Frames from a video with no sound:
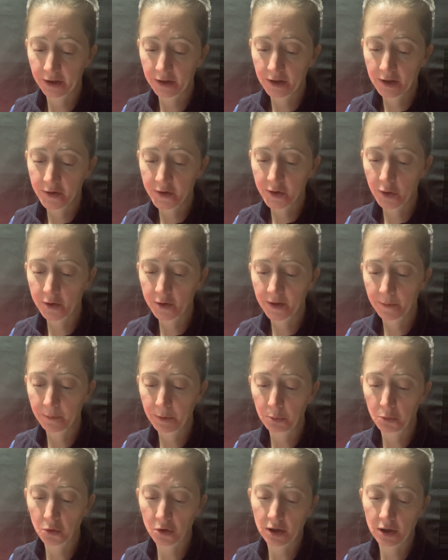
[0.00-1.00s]
So some
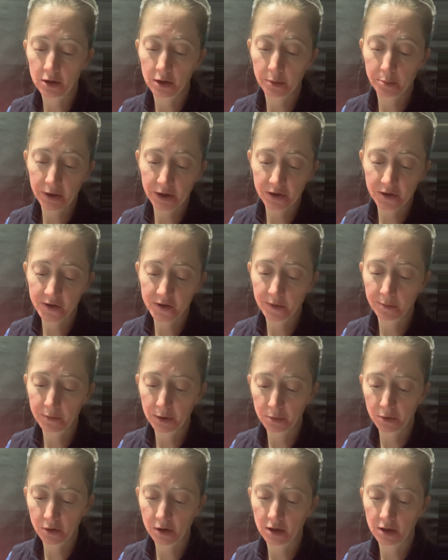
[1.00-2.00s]
people call it pitch, some
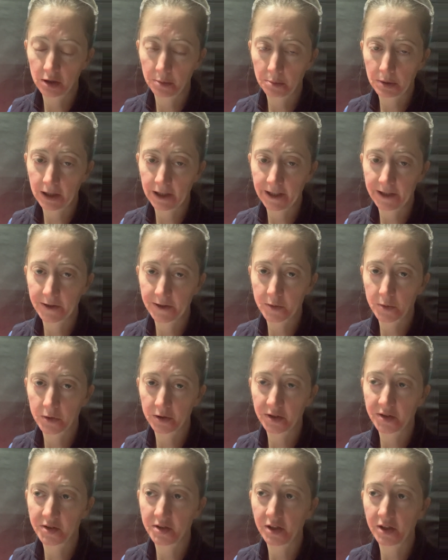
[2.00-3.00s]
people call it pine. It's
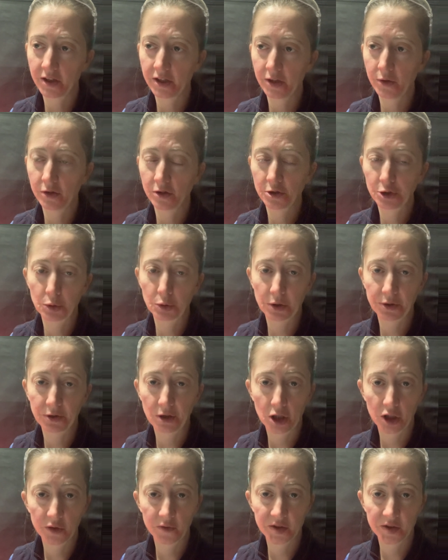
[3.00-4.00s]
really sticky. You can go out and
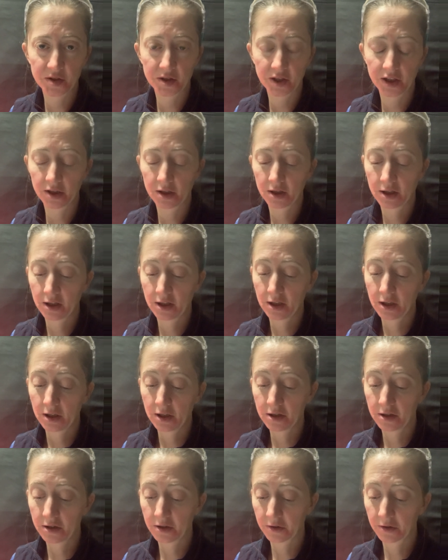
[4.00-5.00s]
harvest it.
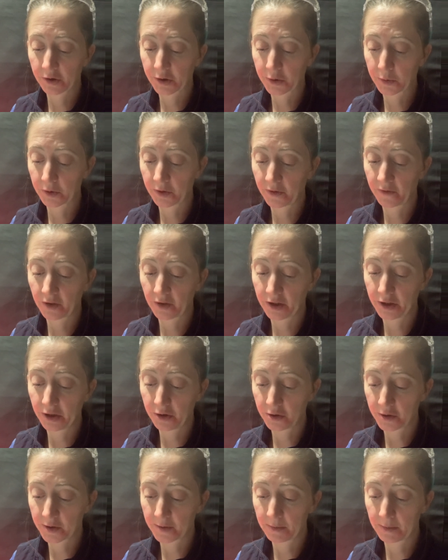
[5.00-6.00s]
It looks really fun. You
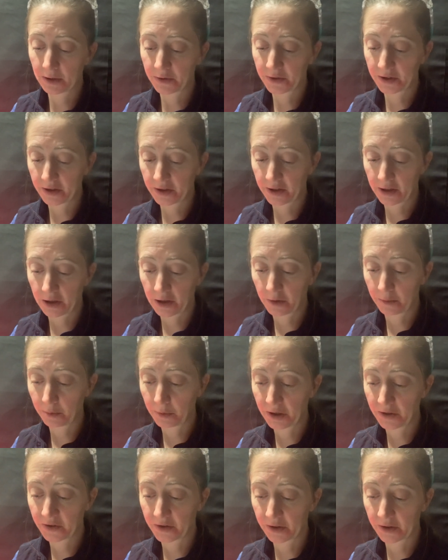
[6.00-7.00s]
just melt it down,
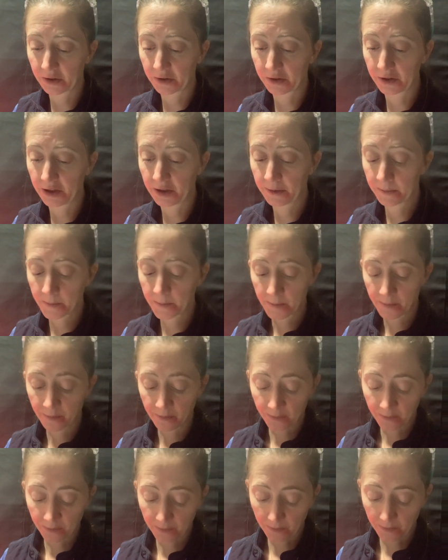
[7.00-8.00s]
basically,
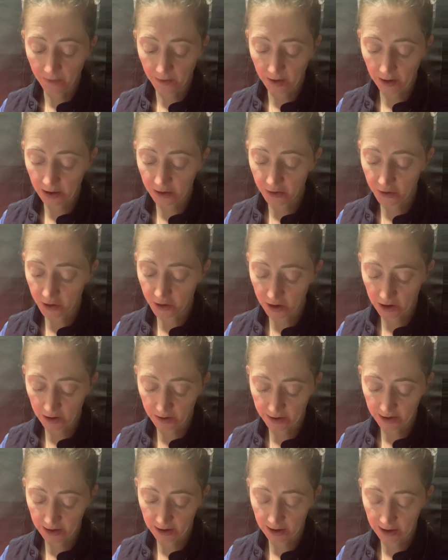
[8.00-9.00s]
and jar
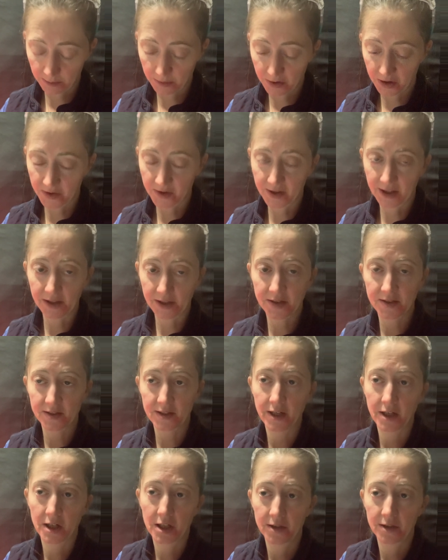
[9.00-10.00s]
it up, just like
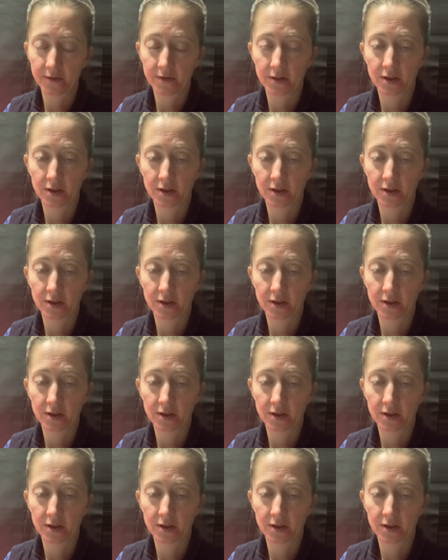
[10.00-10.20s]
salve.